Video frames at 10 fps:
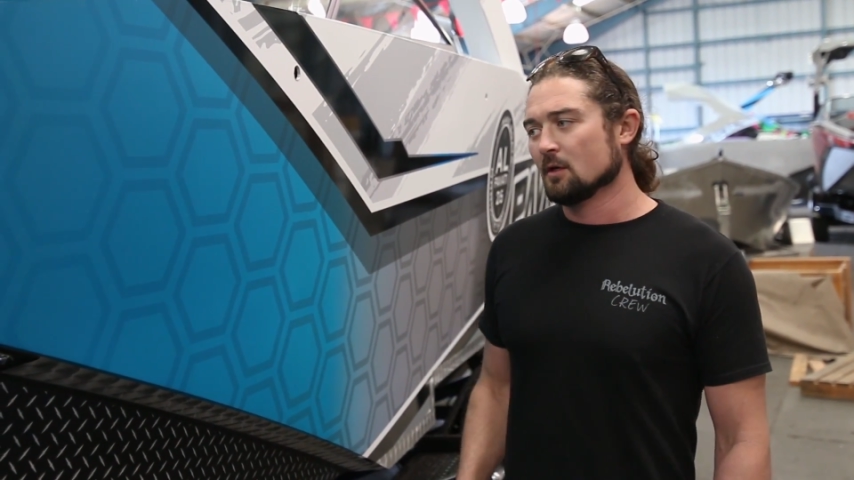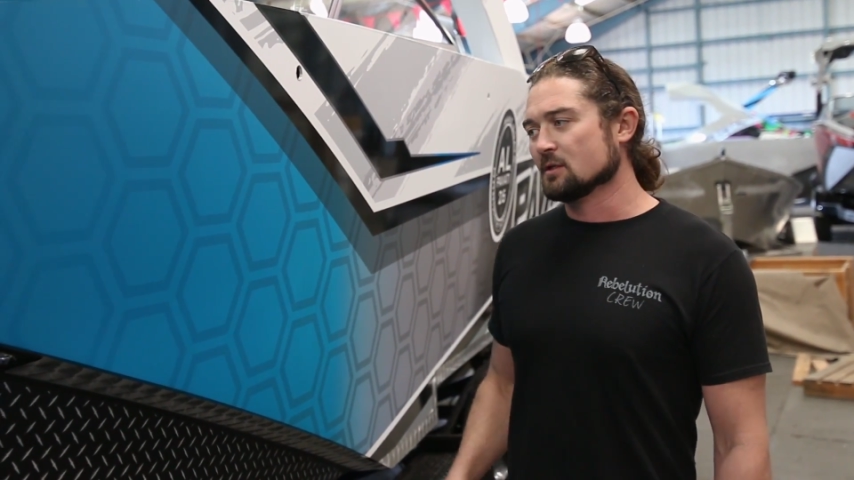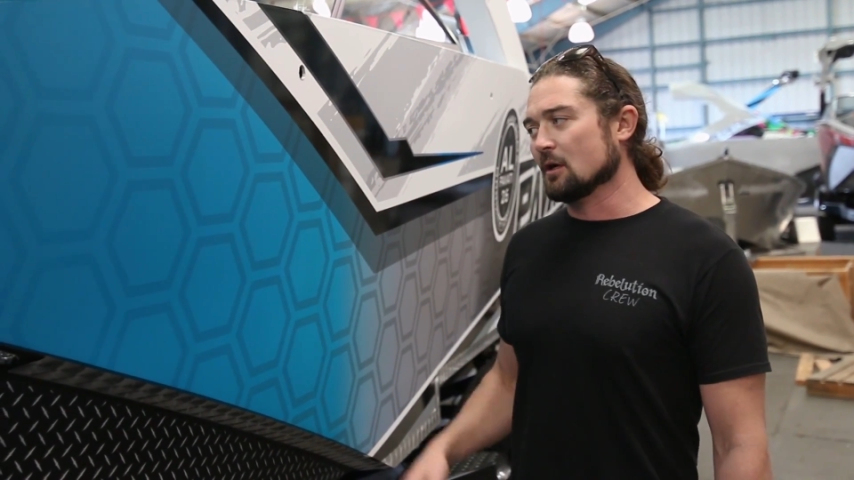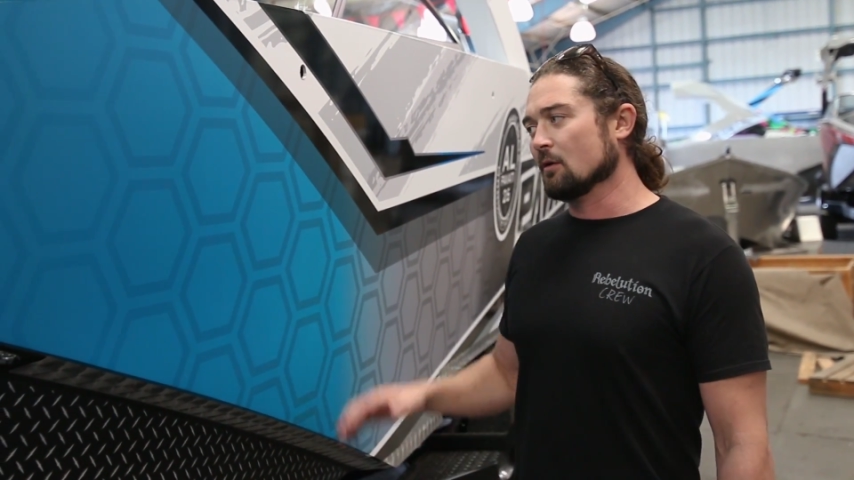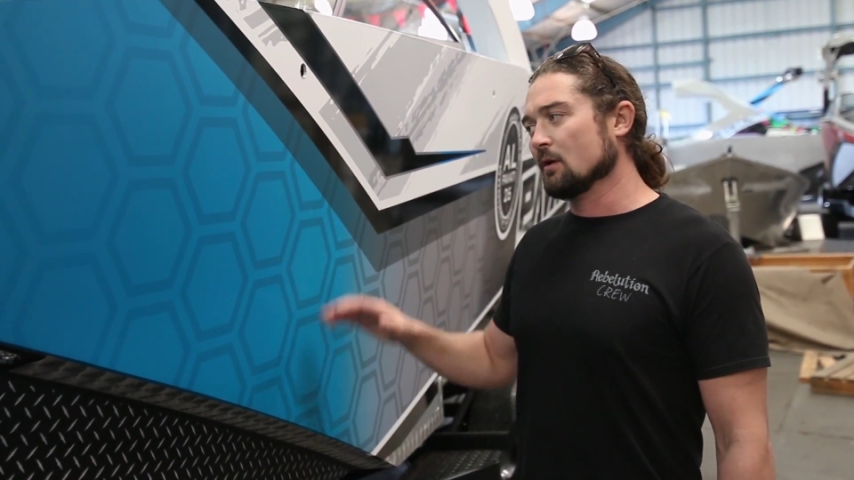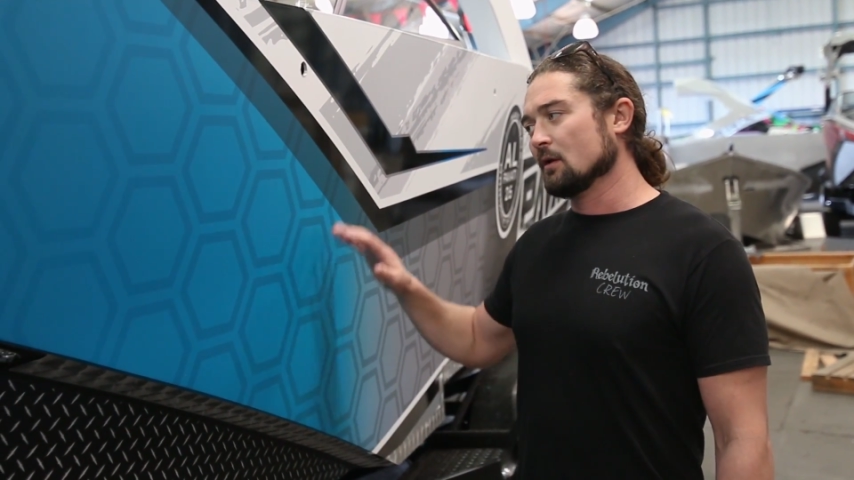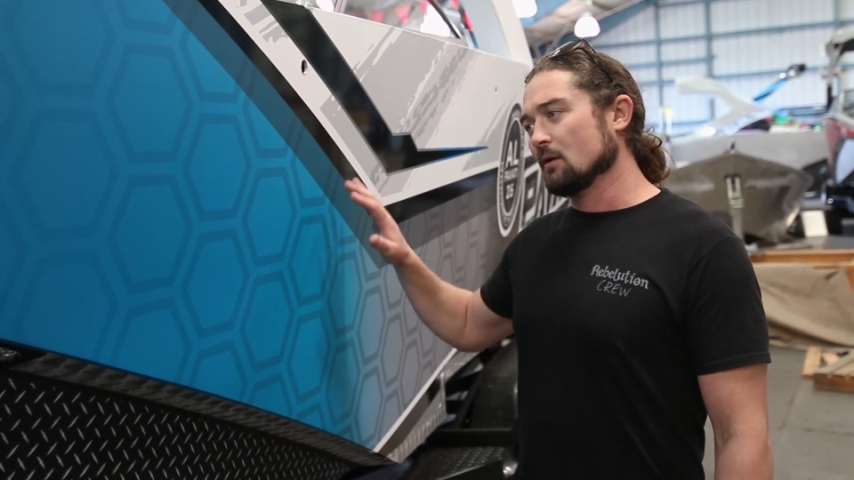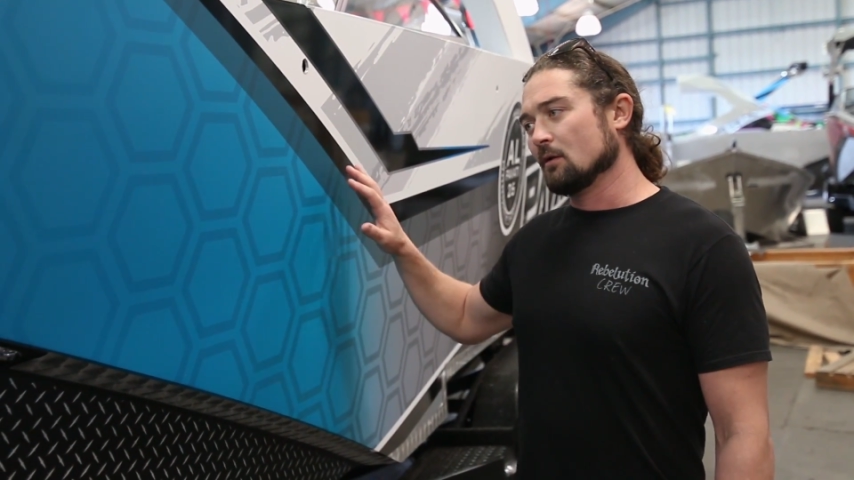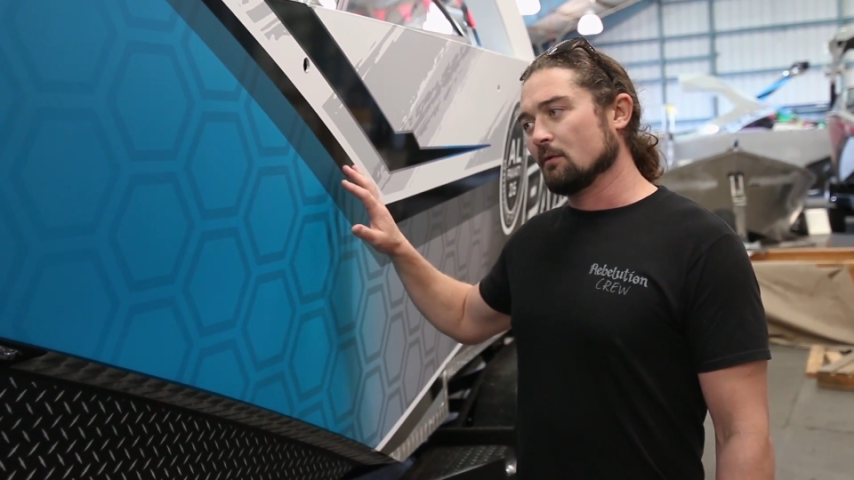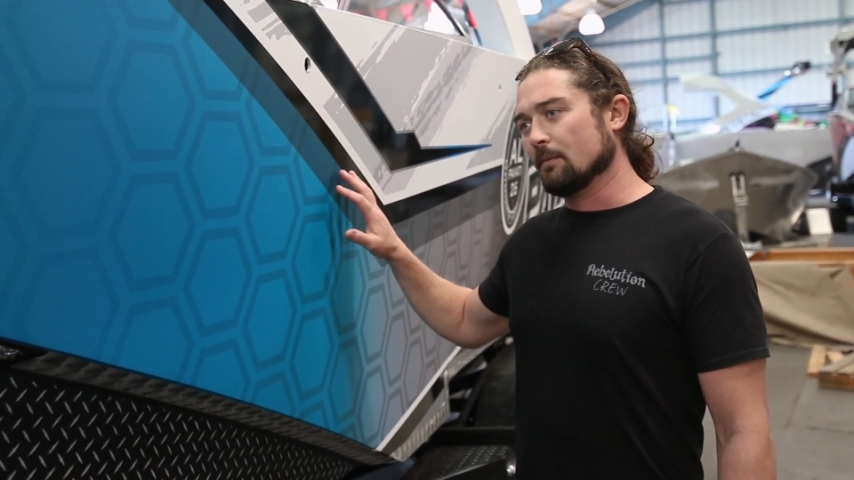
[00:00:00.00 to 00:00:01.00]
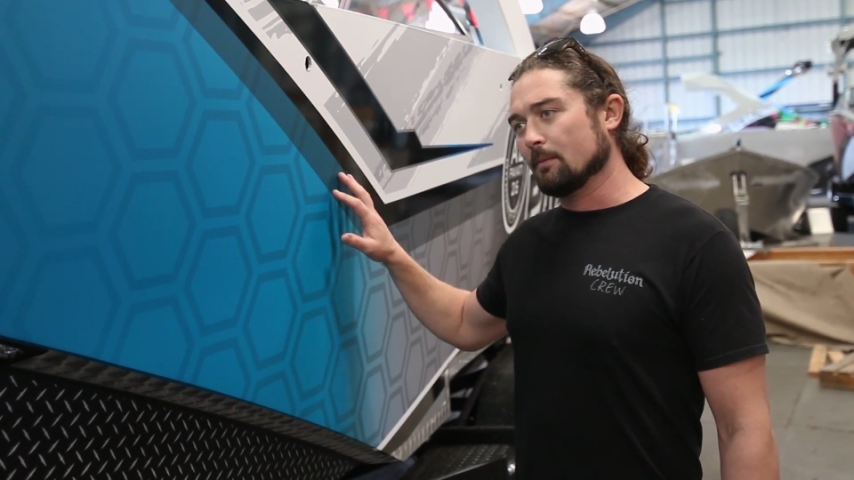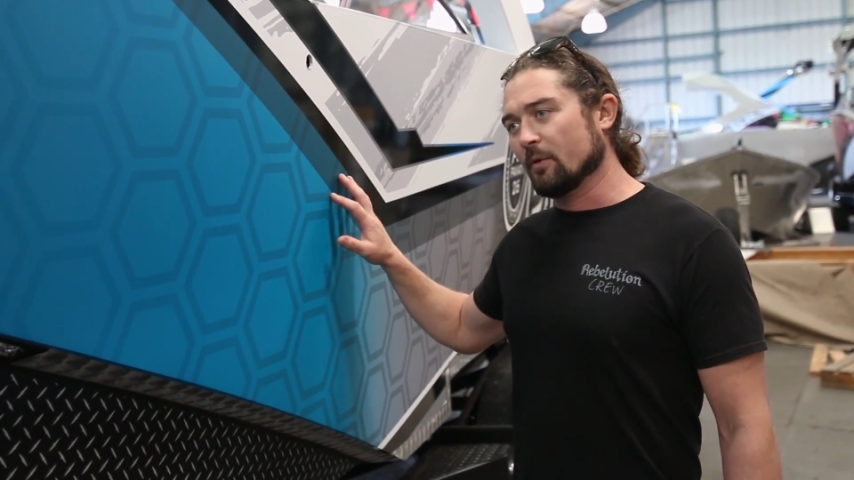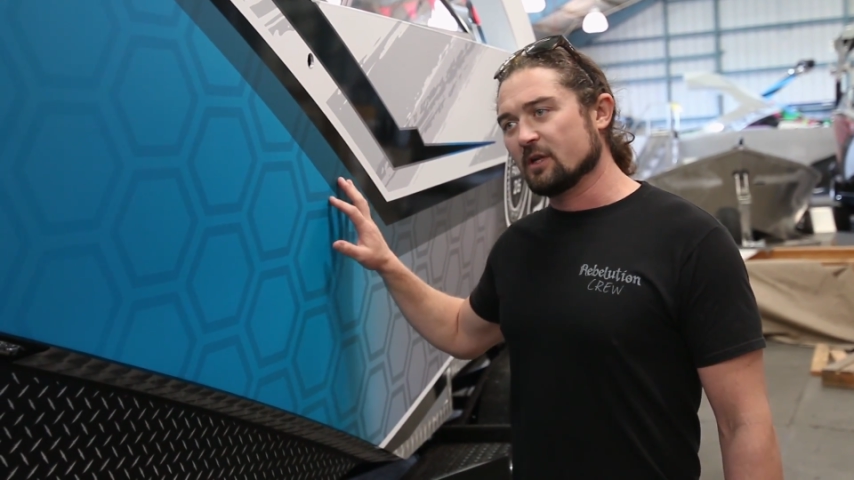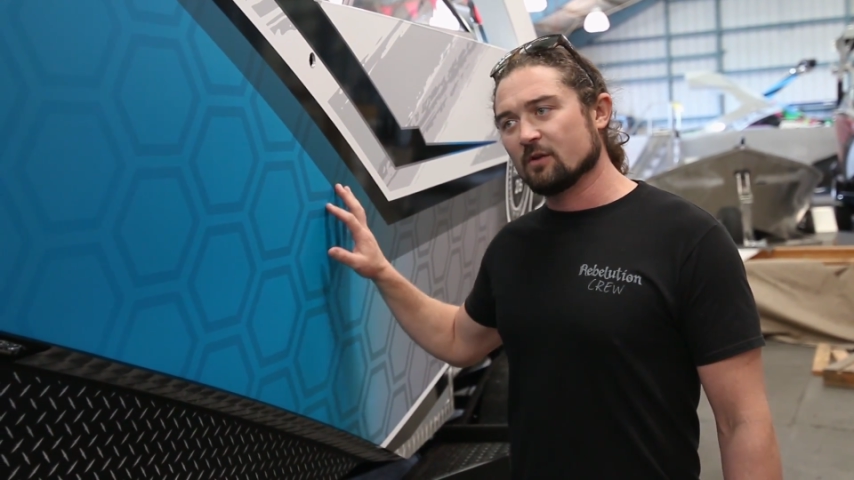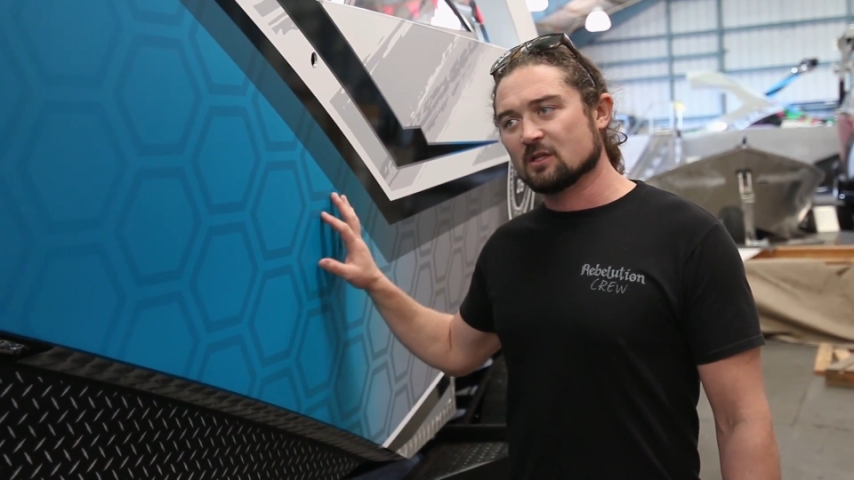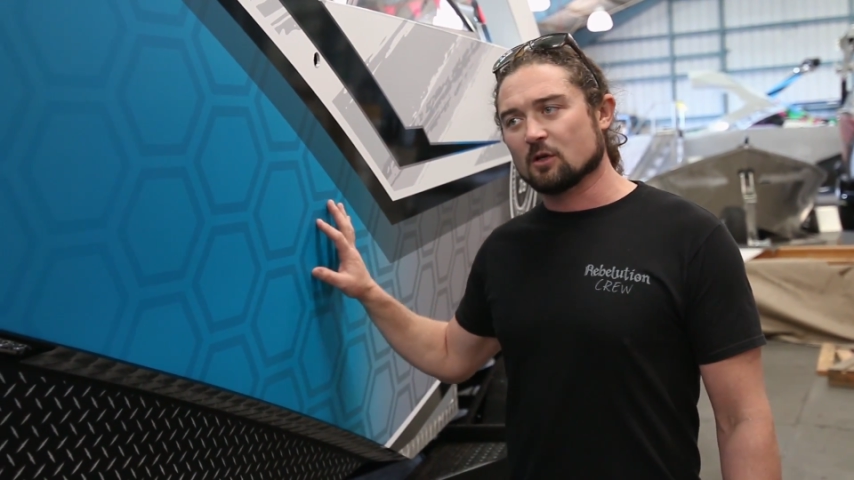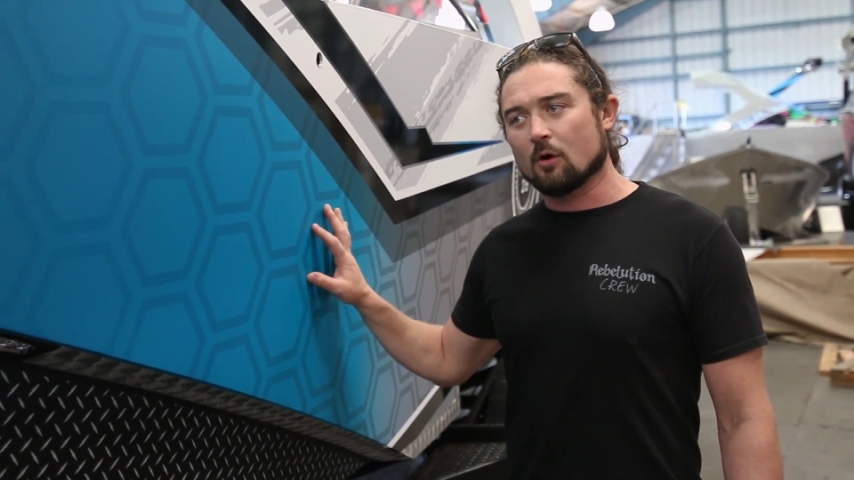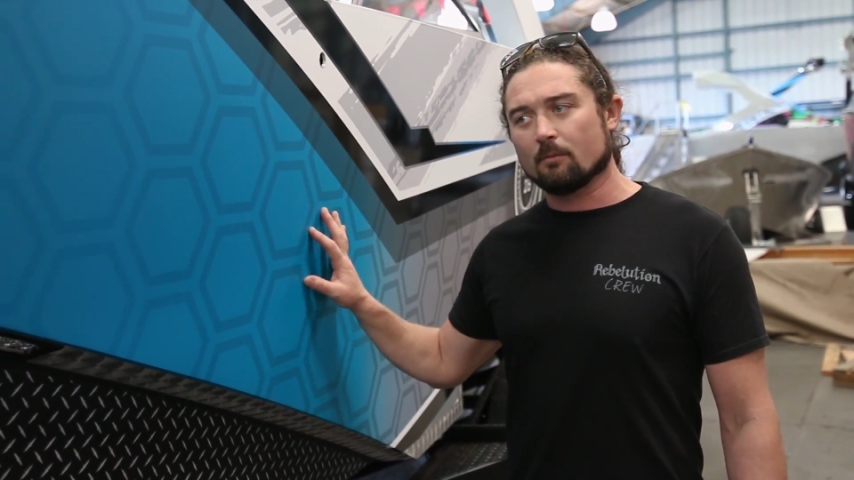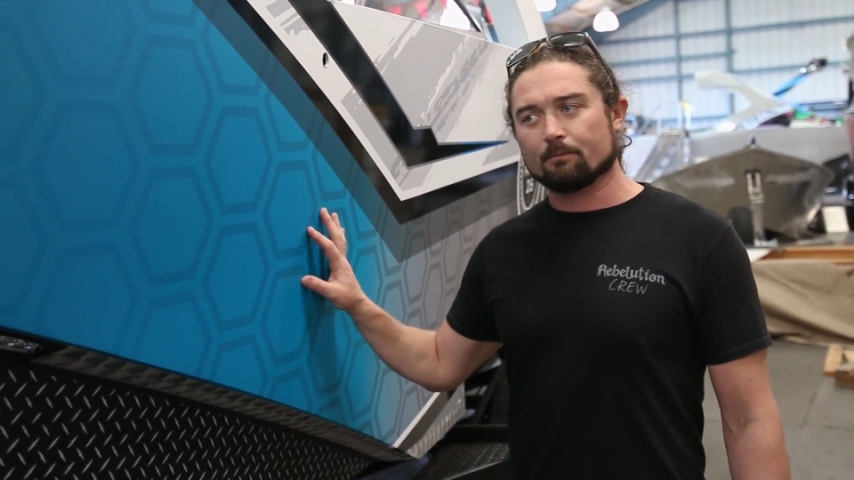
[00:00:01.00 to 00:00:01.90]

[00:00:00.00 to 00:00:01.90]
So we do this to